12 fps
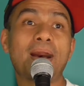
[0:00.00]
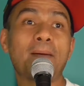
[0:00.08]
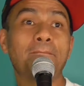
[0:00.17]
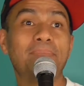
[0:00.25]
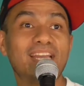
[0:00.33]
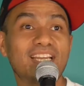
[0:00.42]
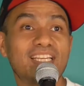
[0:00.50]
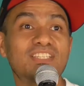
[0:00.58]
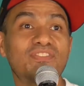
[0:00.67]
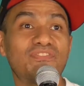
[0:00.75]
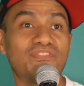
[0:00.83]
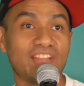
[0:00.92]
My
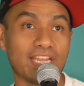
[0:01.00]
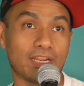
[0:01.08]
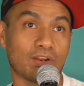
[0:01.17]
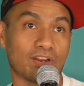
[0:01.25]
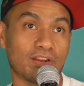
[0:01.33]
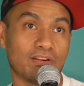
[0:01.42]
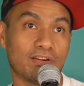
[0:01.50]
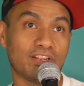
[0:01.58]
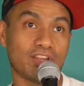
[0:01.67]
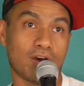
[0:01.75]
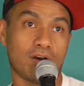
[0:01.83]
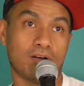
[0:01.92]
biggest fear,
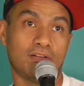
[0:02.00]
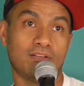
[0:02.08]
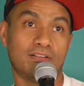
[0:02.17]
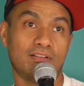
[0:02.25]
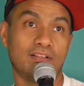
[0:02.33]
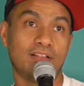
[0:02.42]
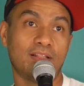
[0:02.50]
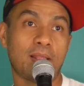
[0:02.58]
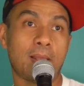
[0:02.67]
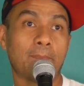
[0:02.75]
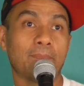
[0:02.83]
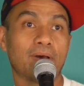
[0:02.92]
y'all.
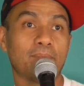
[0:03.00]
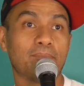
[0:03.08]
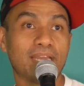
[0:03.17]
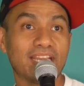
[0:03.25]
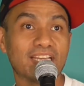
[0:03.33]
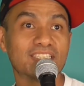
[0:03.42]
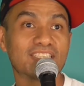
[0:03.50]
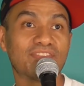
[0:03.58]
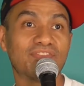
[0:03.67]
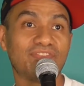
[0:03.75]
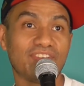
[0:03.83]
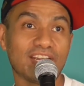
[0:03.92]
My
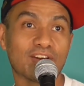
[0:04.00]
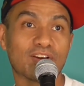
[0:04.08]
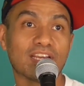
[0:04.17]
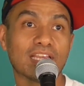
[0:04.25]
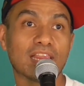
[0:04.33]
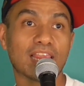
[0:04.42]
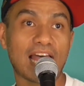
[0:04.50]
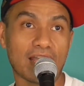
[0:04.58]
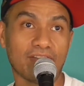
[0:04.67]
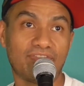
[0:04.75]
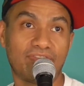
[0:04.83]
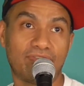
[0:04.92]
biggest fear in
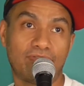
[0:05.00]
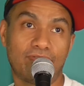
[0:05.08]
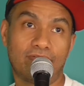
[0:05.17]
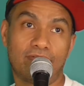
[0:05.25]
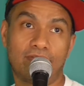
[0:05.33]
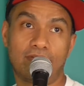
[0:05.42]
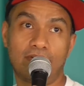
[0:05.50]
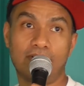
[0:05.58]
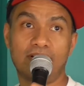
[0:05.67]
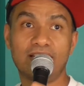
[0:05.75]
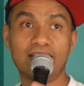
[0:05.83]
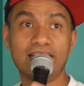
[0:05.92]
life
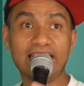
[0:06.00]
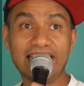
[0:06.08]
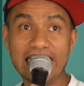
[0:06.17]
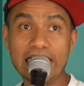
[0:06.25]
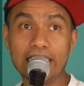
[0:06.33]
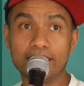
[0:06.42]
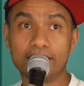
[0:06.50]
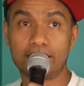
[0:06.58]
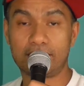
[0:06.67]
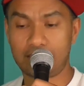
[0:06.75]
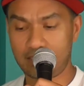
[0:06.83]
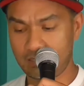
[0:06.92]

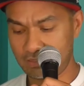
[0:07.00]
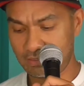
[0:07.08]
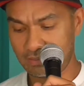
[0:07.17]
is